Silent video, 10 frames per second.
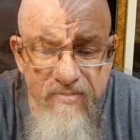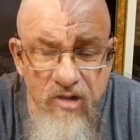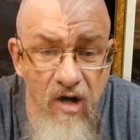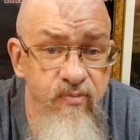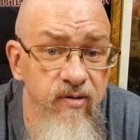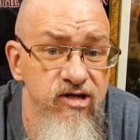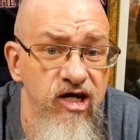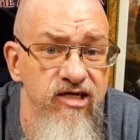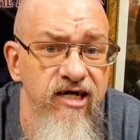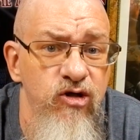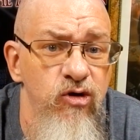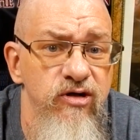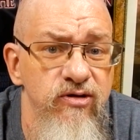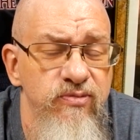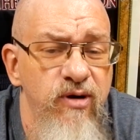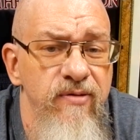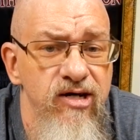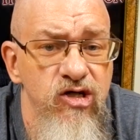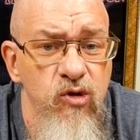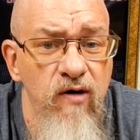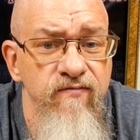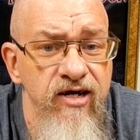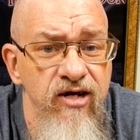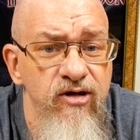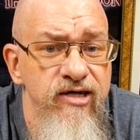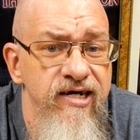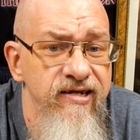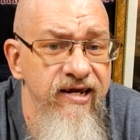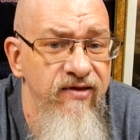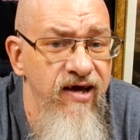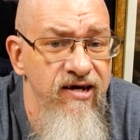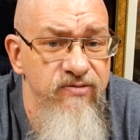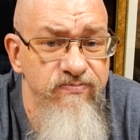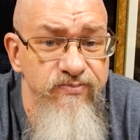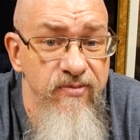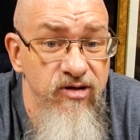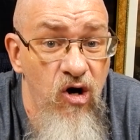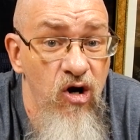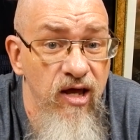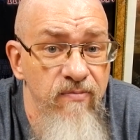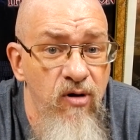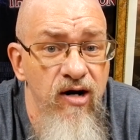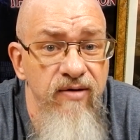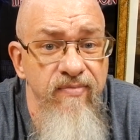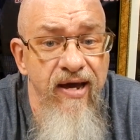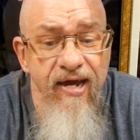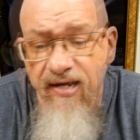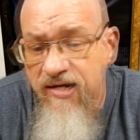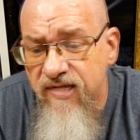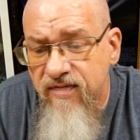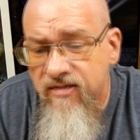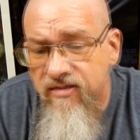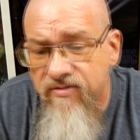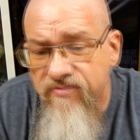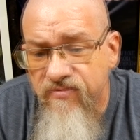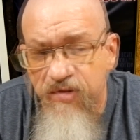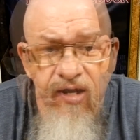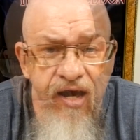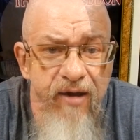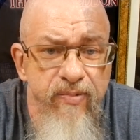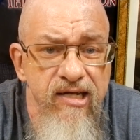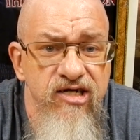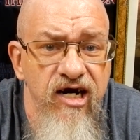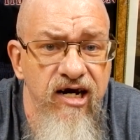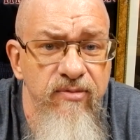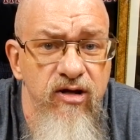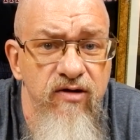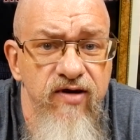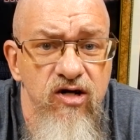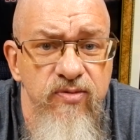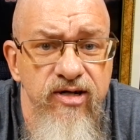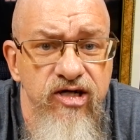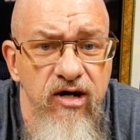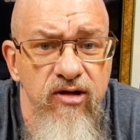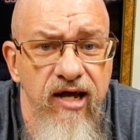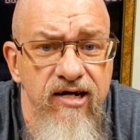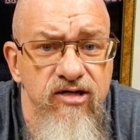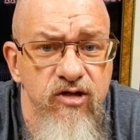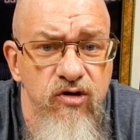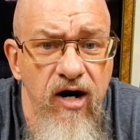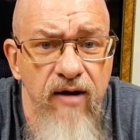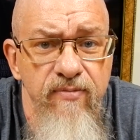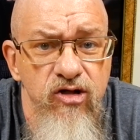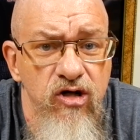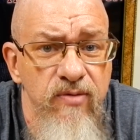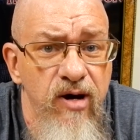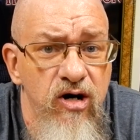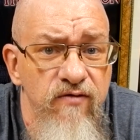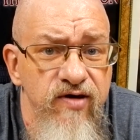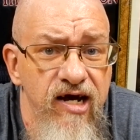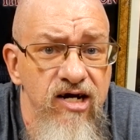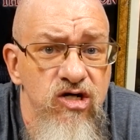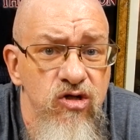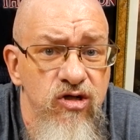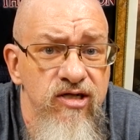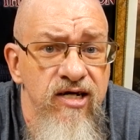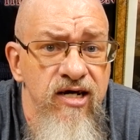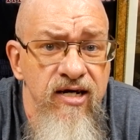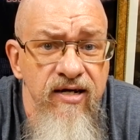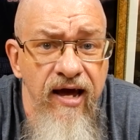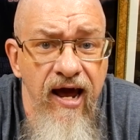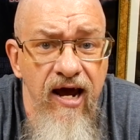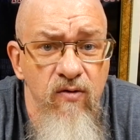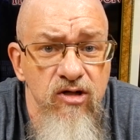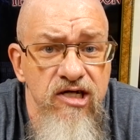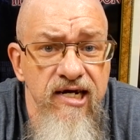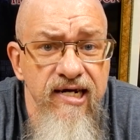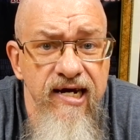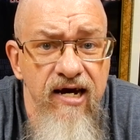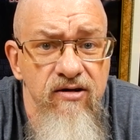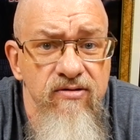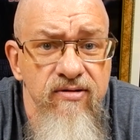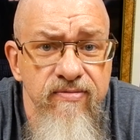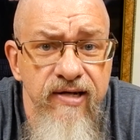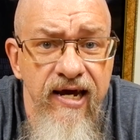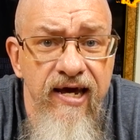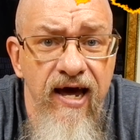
So pretty much does. I told you it was probably a short video. Didn't you know that is pretty much all I bought in May. Uh, please check out my other videos on my channel. Like, subscribe, and turn the bell notification on. And we'll see you again. Geek